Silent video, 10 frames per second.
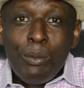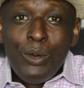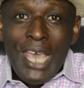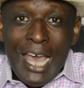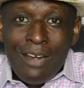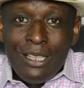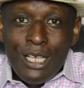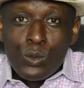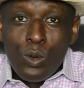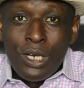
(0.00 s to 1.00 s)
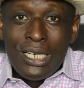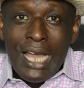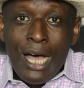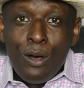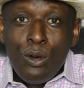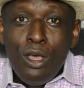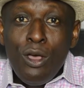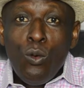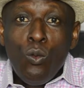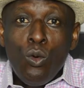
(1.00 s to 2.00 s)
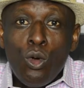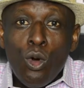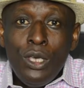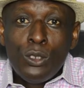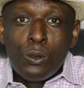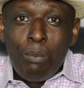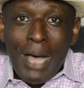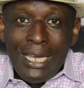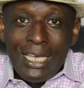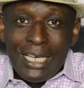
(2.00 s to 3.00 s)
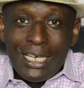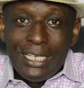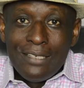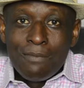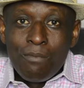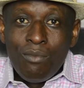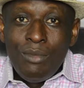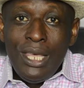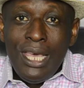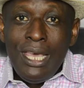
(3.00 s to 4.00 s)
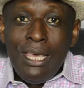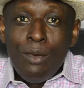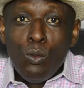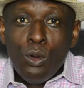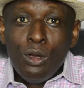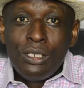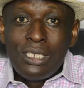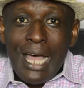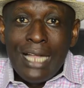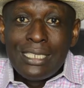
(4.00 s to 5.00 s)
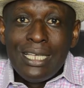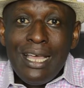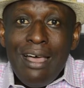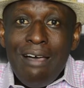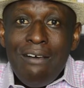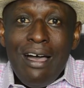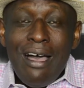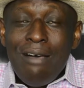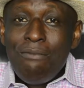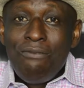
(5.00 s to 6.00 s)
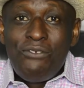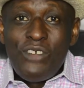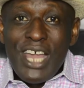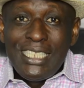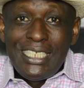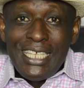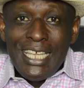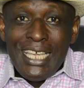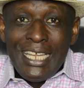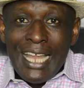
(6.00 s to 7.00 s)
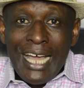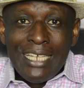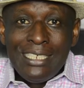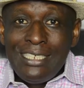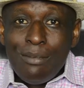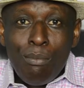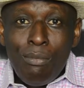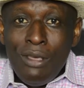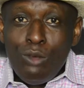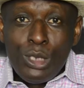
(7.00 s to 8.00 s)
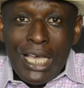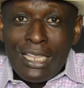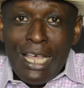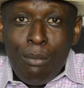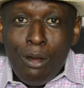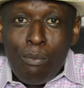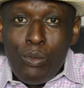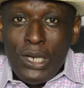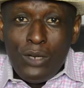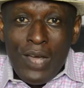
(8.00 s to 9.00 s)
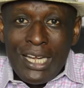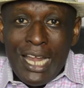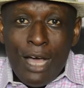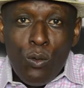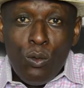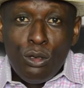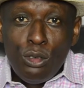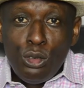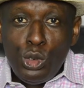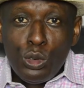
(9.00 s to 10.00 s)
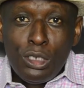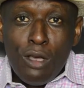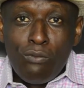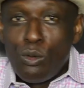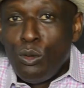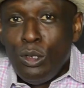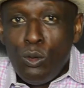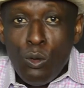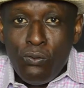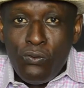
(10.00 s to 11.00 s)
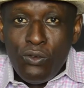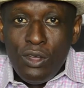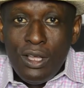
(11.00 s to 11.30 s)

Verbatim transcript: people hearing this word now will go into panic. They will start fretting, and if you check their blood pressure right now, shooting off through the roof.